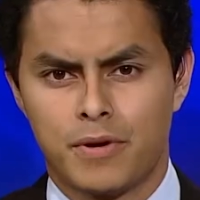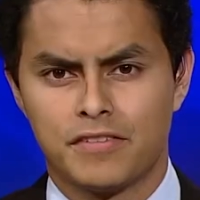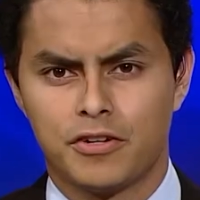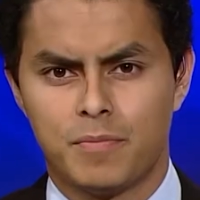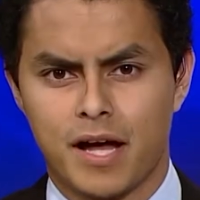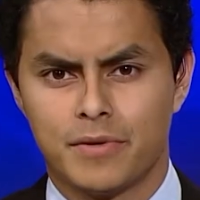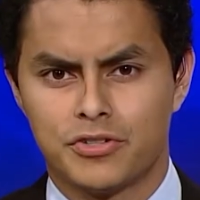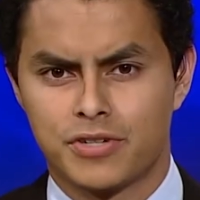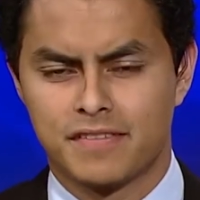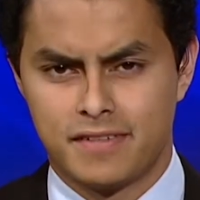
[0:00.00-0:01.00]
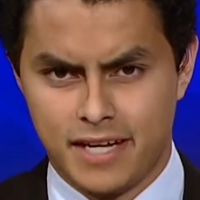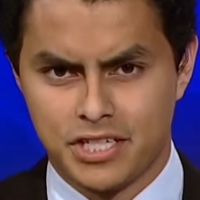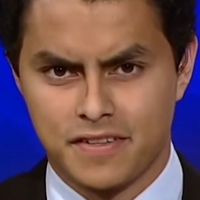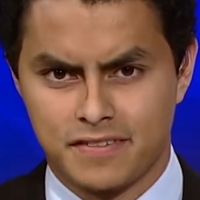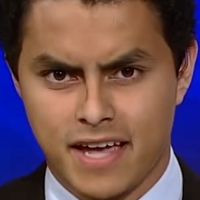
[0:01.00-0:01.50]
President Obama addressed the
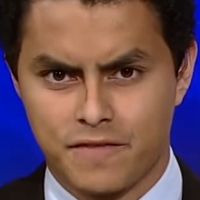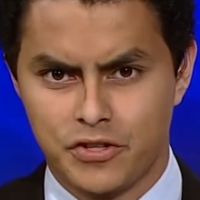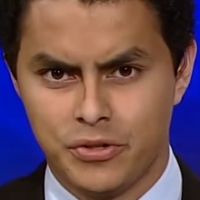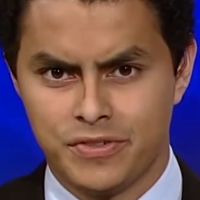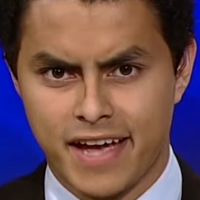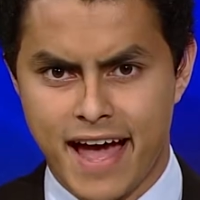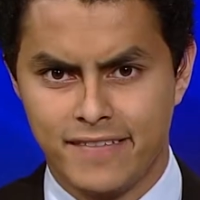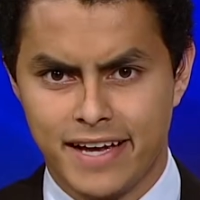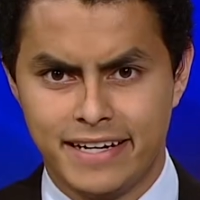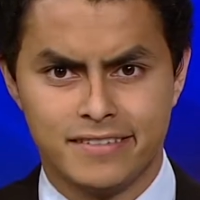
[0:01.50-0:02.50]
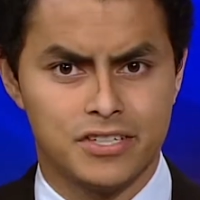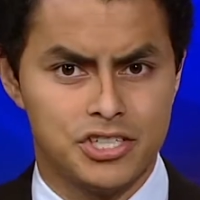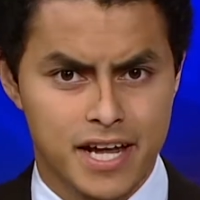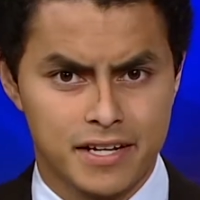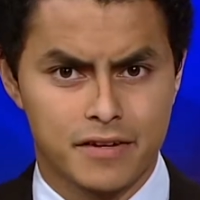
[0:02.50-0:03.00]
nation this afternoon to outline his
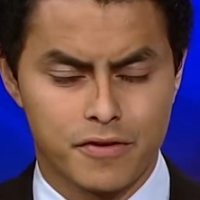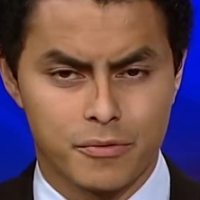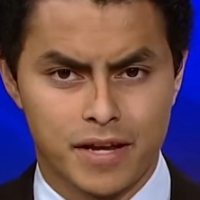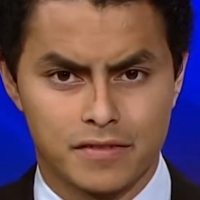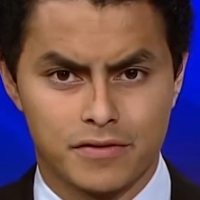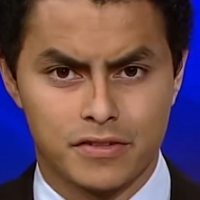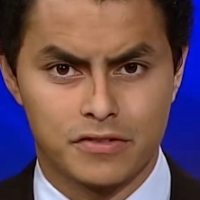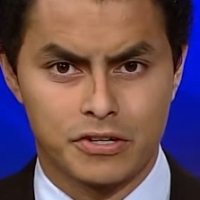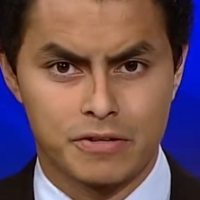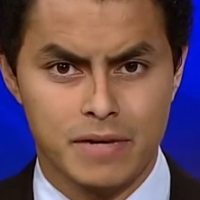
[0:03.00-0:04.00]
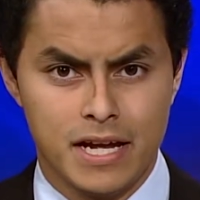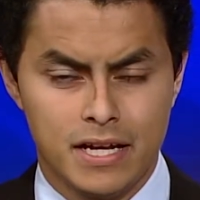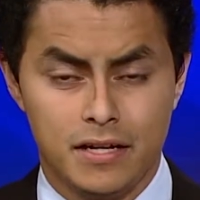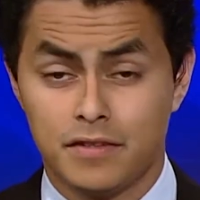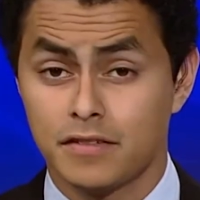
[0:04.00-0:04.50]
agenda for the rest of his term.
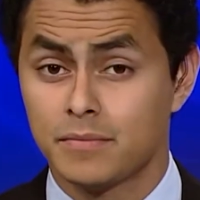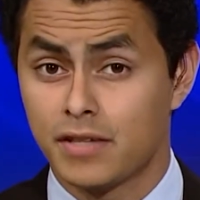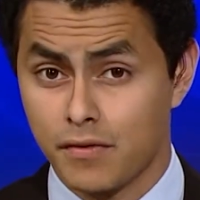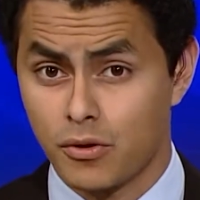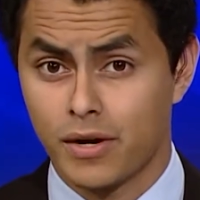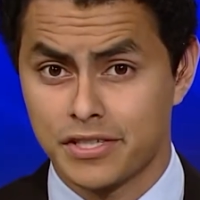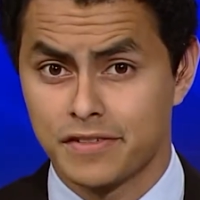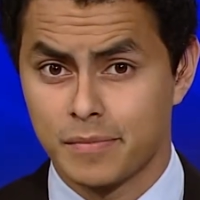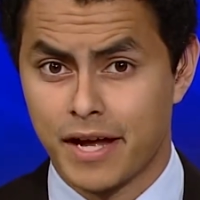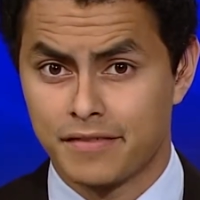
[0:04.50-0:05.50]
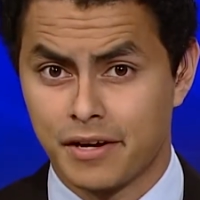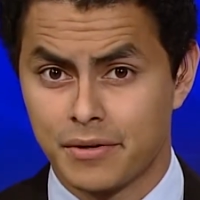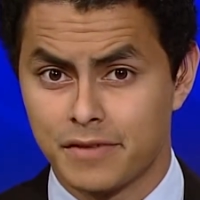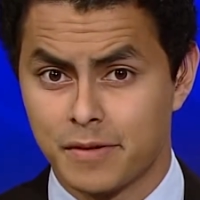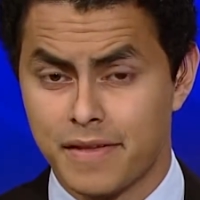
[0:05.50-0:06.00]
He took some tough questions about
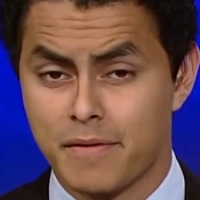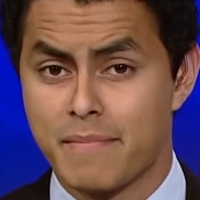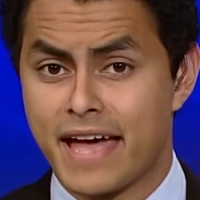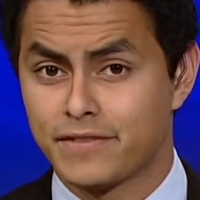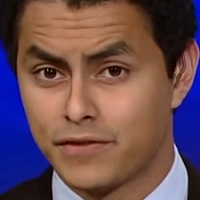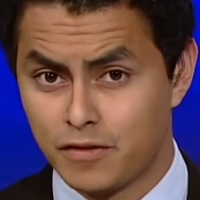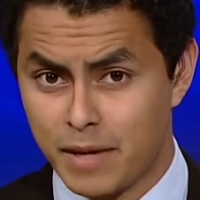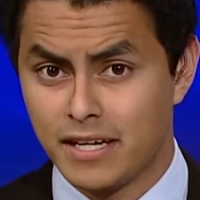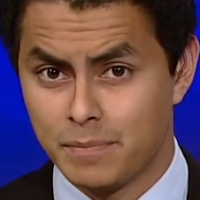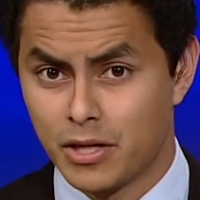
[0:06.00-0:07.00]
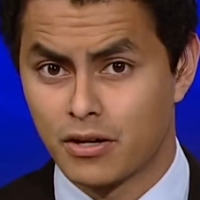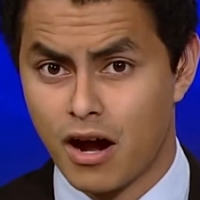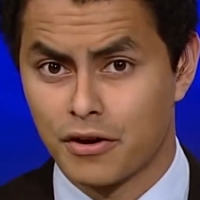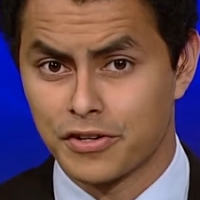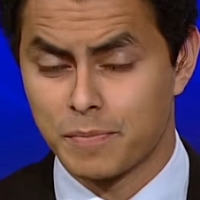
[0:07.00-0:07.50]
terrorism and the massive spending bill
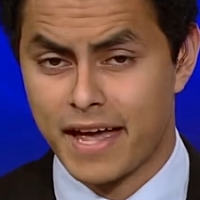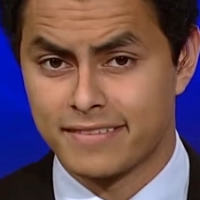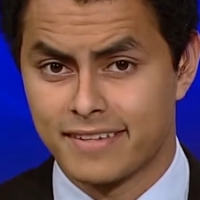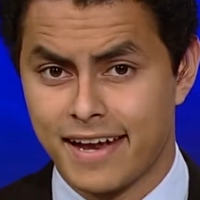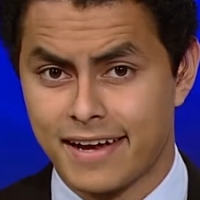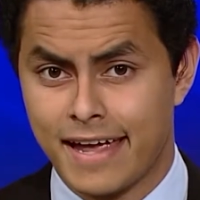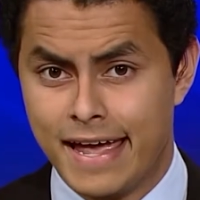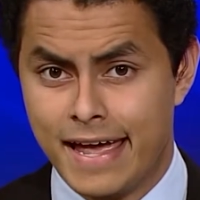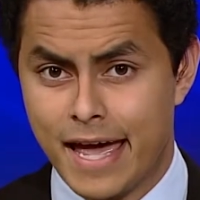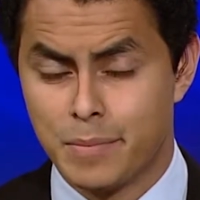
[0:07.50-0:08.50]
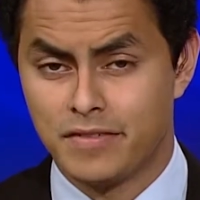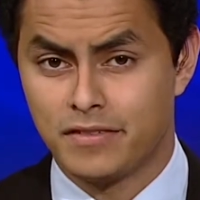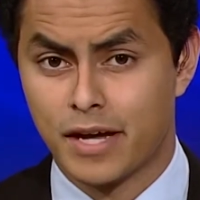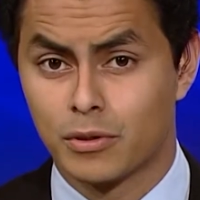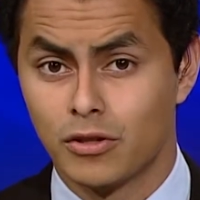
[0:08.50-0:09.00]
Congress passed today.
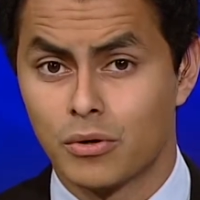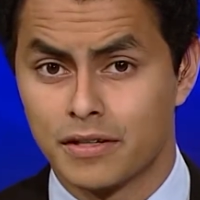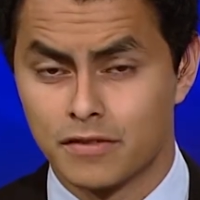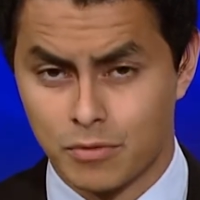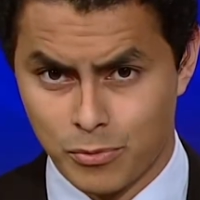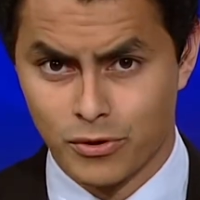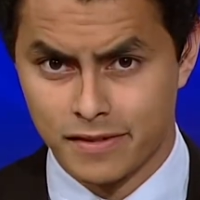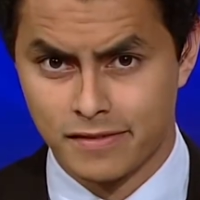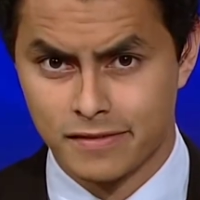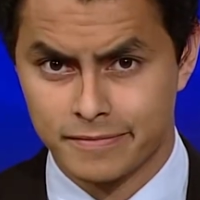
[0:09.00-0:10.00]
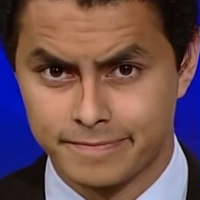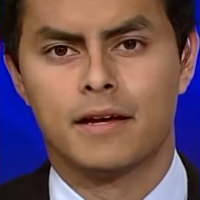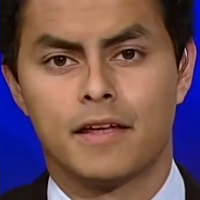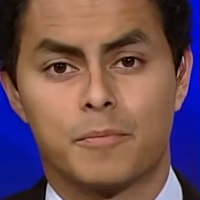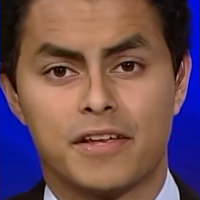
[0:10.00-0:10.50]
NBC's Edward Lawrence reports.
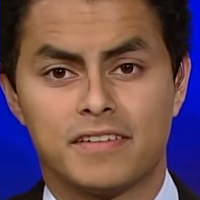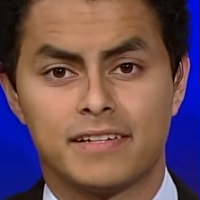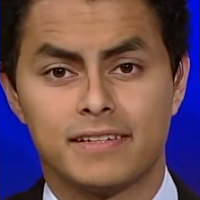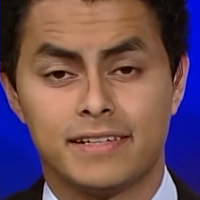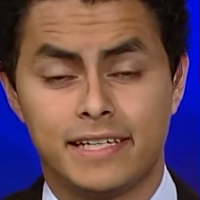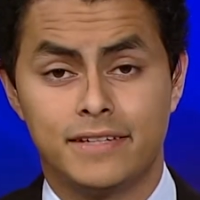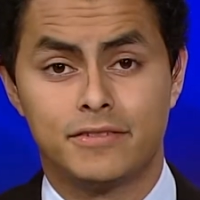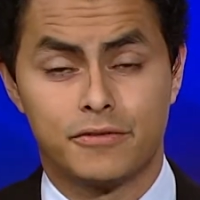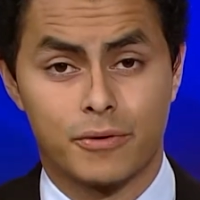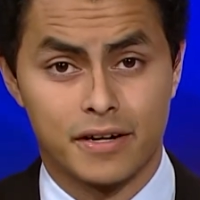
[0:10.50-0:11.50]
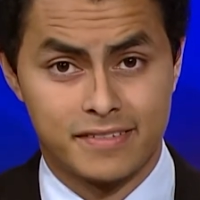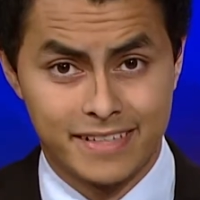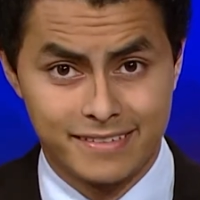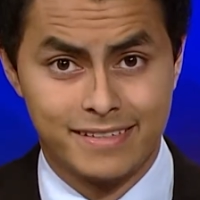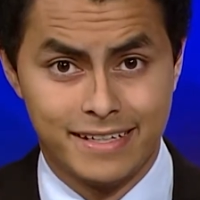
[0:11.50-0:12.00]
Now, the president leaves for a
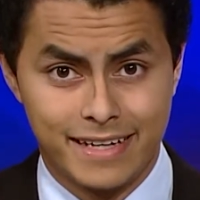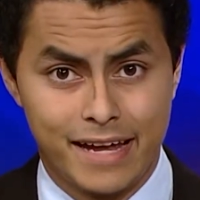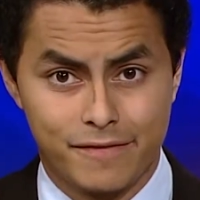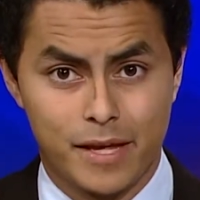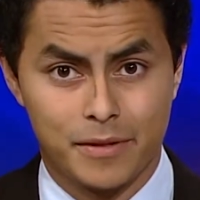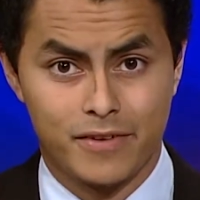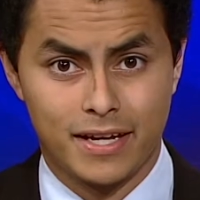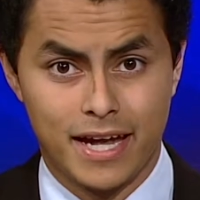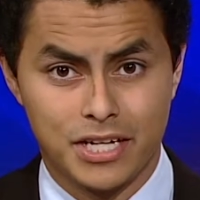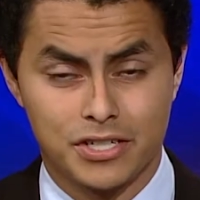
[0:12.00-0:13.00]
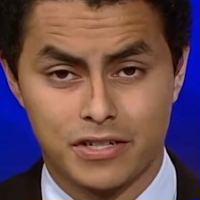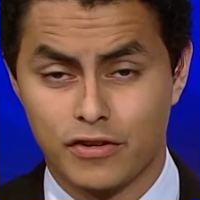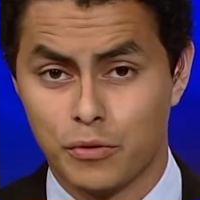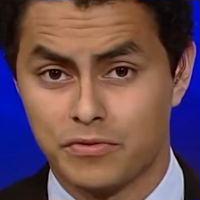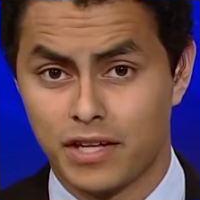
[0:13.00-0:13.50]
16-day family vacation in his
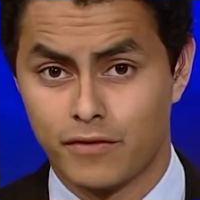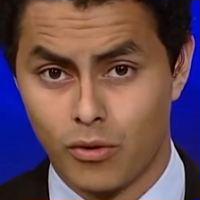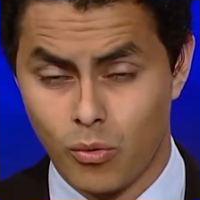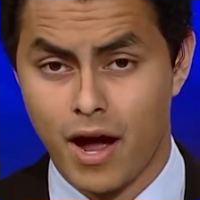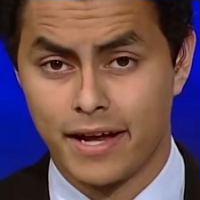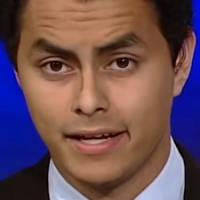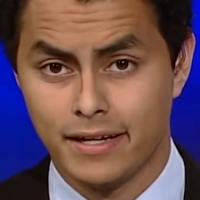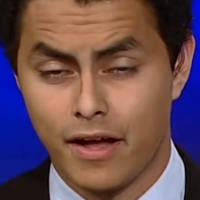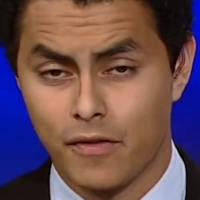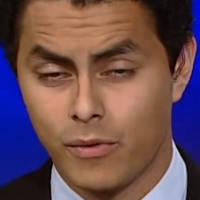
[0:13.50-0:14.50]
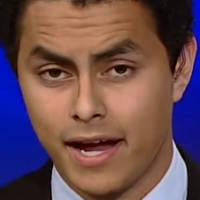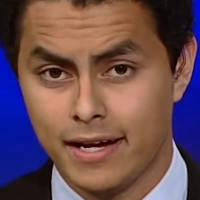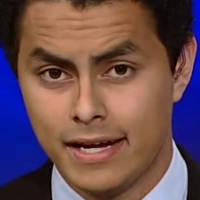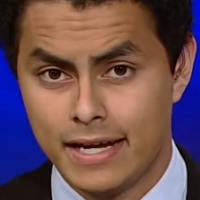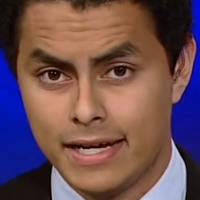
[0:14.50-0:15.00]
home state of Hawaii, and on the
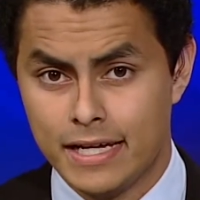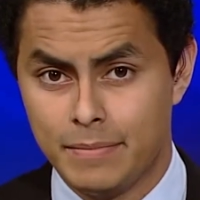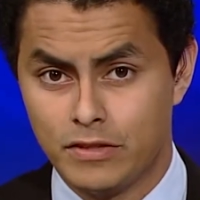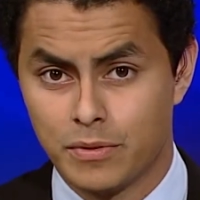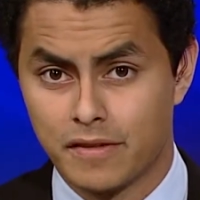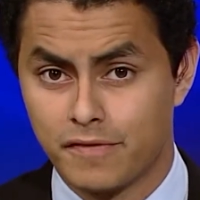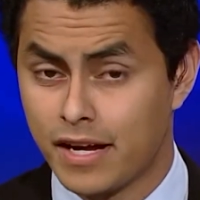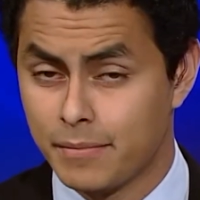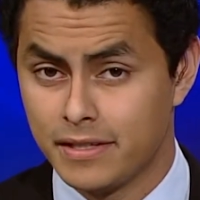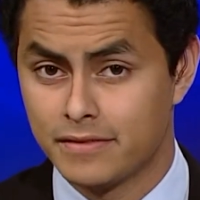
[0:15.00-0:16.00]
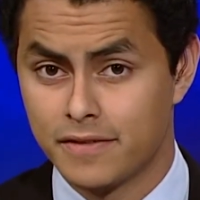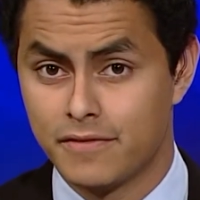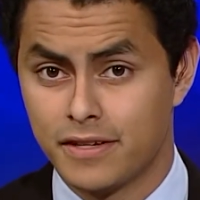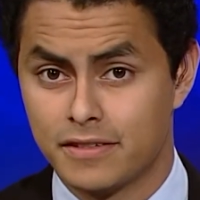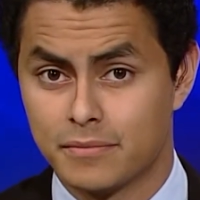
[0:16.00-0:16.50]
way, he meets with the families of
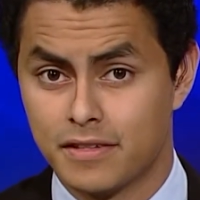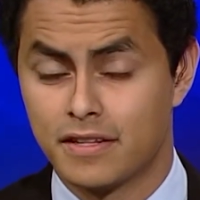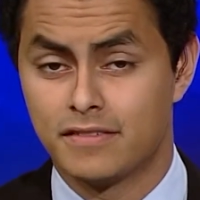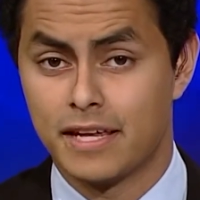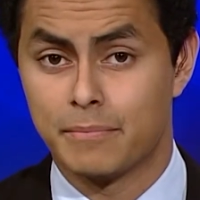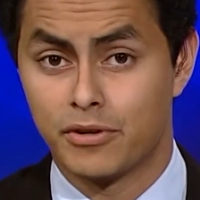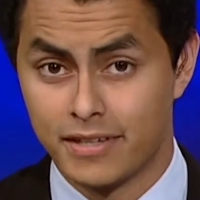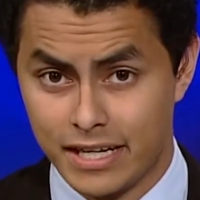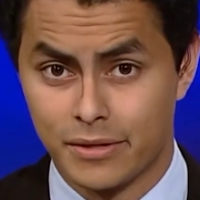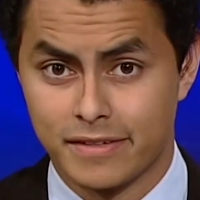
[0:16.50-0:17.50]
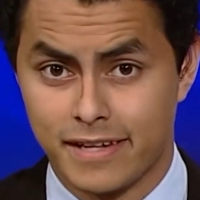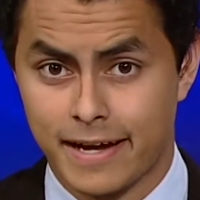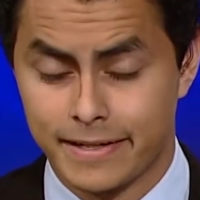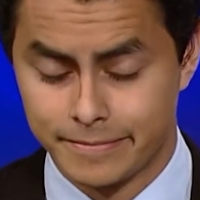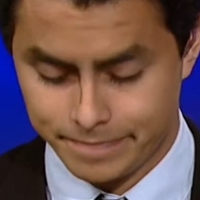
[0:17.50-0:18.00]
the victims in the San Bernardino
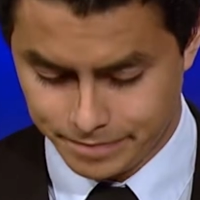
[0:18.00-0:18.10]
attack.